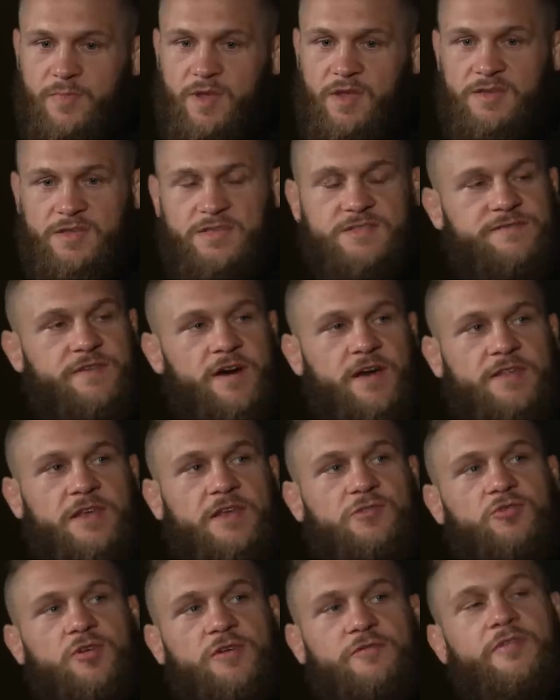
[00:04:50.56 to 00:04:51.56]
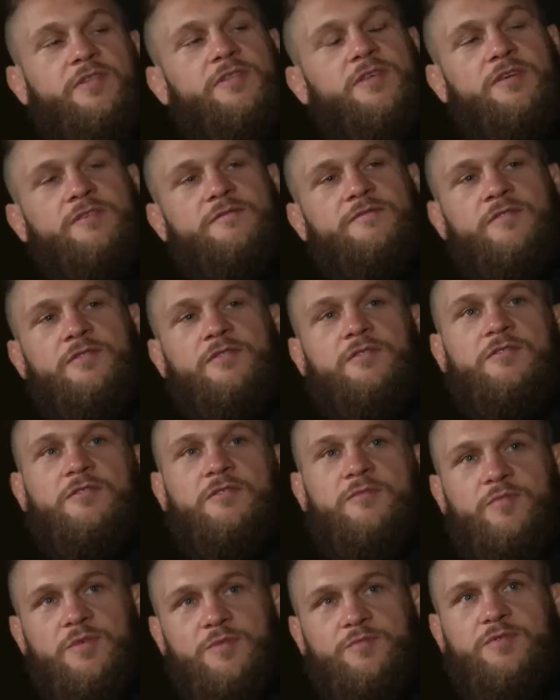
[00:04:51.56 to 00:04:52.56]
in this fight, I do everything
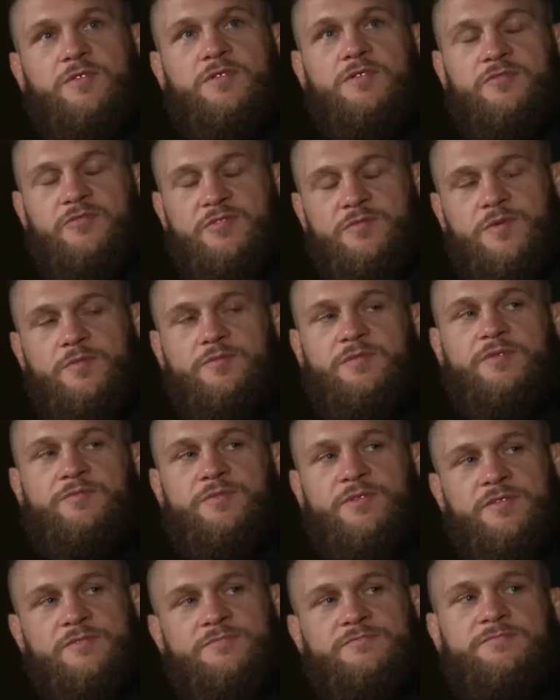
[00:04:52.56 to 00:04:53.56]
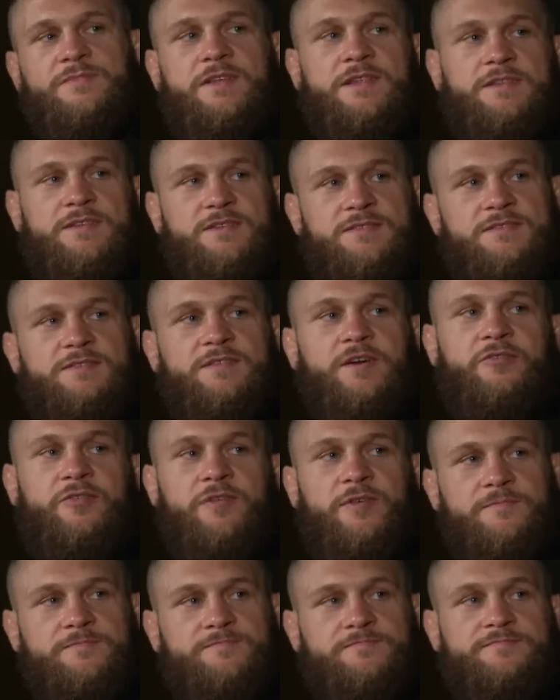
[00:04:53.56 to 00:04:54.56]
for people remember me in this
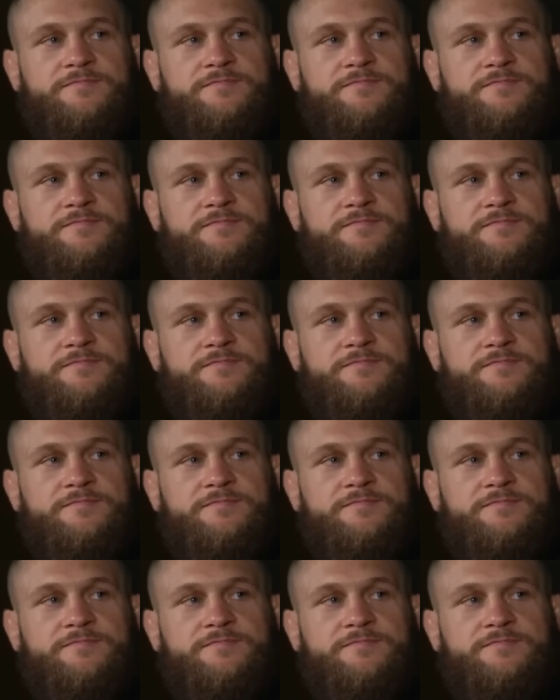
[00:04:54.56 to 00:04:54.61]
area.